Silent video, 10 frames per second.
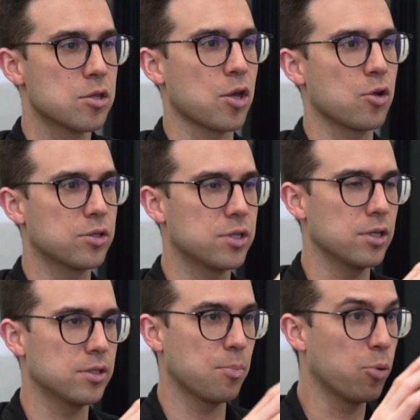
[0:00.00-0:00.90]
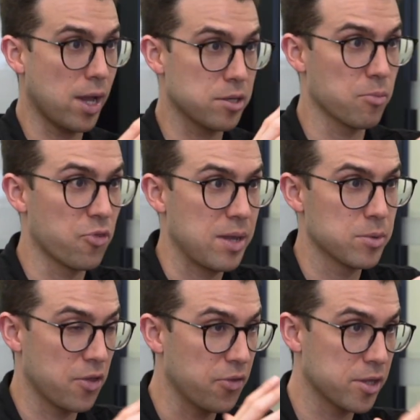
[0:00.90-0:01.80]
So to pull out some
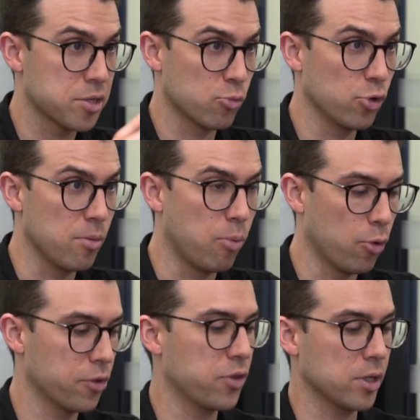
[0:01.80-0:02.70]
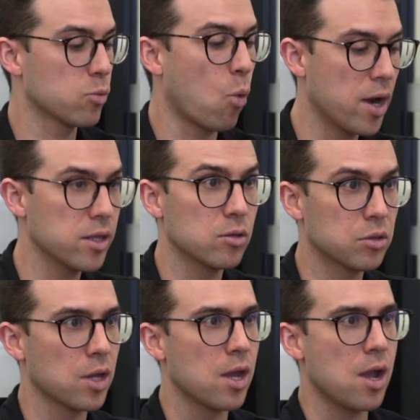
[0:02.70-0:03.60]
themes, and I think there's some really important things. One
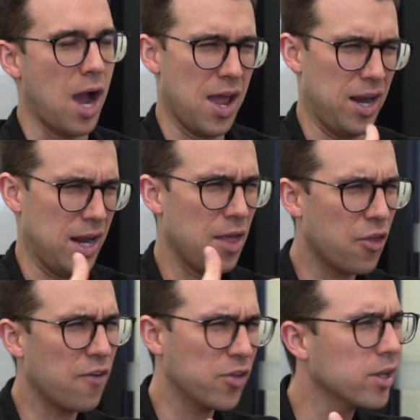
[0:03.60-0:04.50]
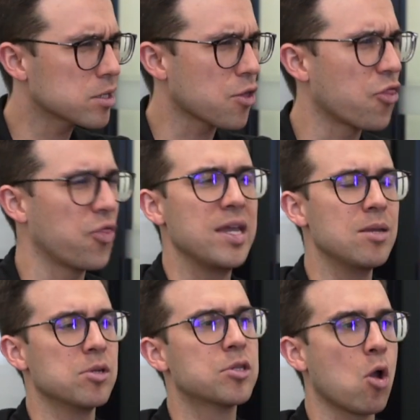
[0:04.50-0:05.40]
is, and I feel like it's a
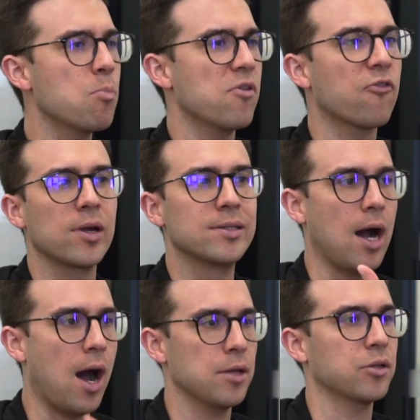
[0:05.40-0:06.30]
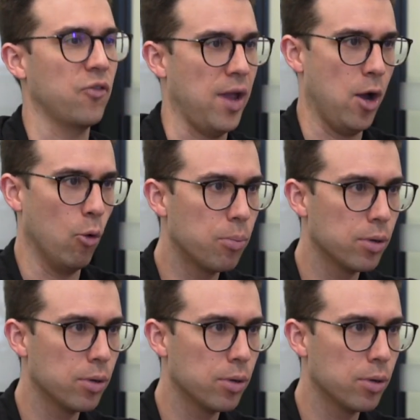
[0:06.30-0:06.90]
theme, it's don't be afraid to ask for help.